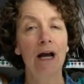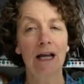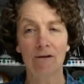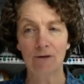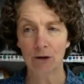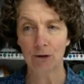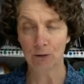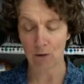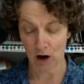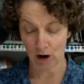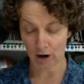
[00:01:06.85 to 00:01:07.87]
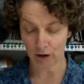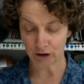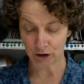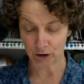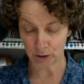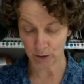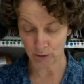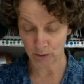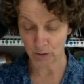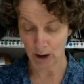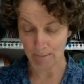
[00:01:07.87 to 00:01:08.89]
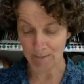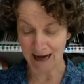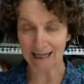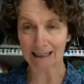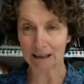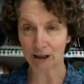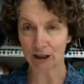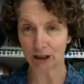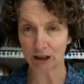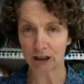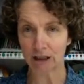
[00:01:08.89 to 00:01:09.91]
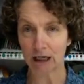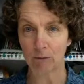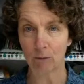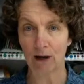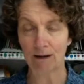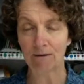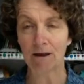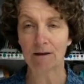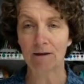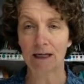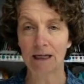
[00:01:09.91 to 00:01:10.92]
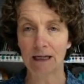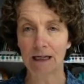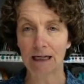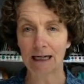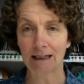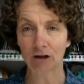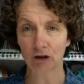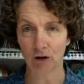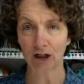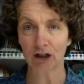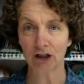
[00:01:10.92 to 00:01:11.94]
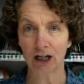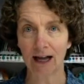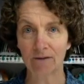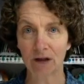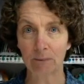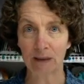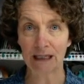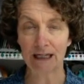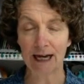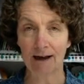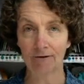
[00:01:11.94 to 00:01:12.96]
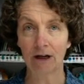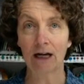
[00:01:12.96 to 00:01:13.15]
if you are good to make it just with the instructions, I'll have the PDF